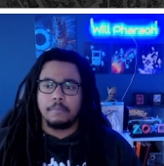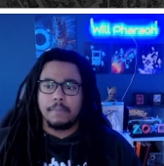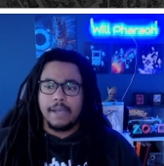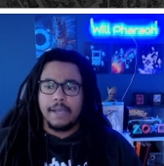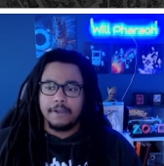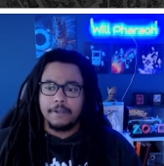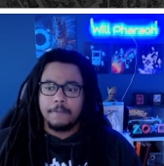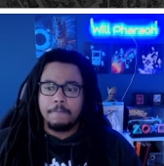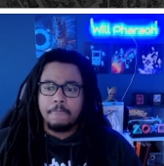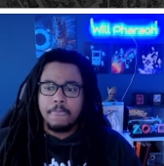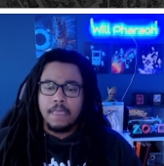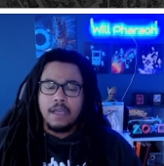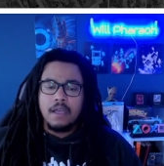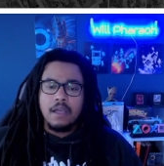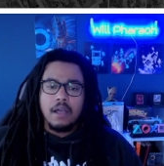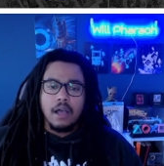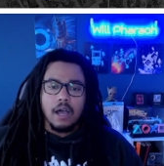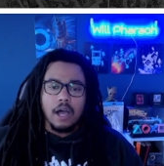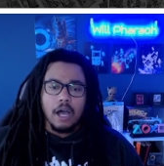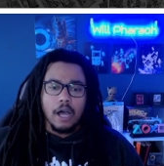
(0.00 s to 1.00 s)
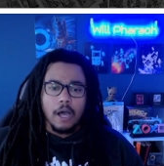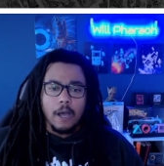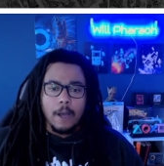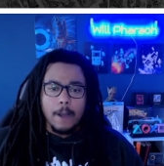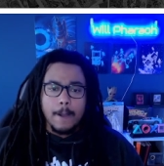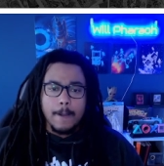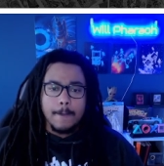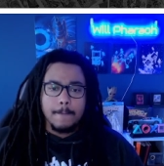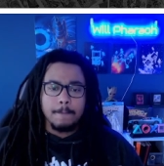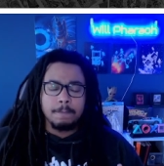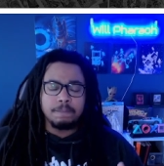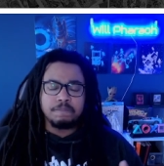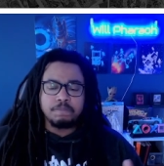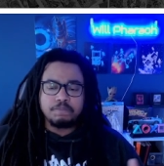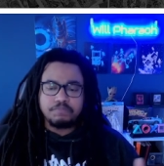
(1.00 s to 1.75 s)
about it.